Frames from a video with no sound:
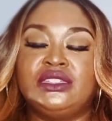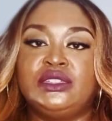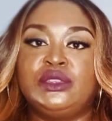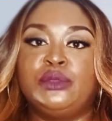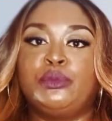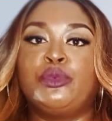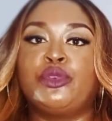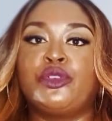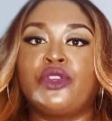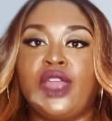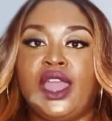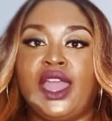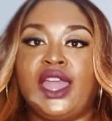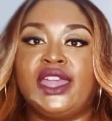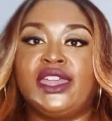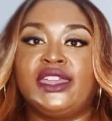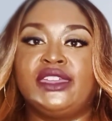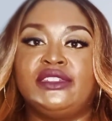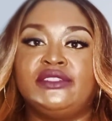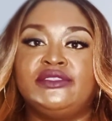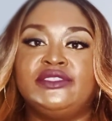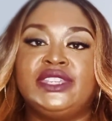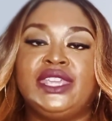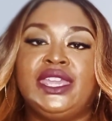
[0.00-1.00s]

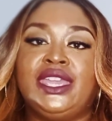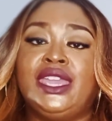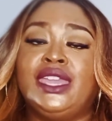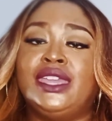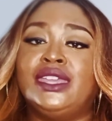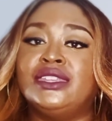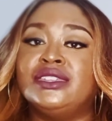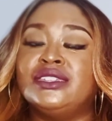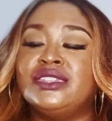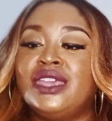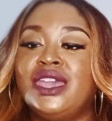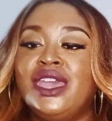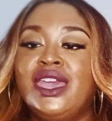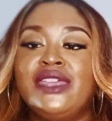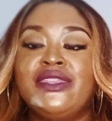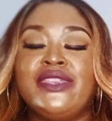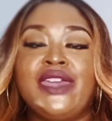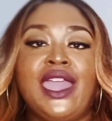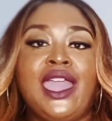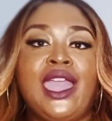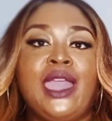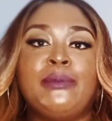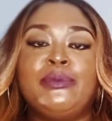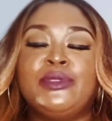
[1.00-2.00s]
deprived, and
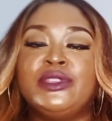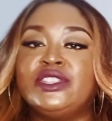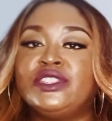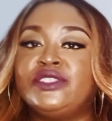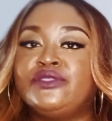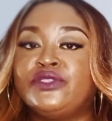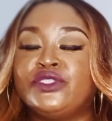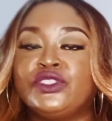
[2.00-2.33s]
that happens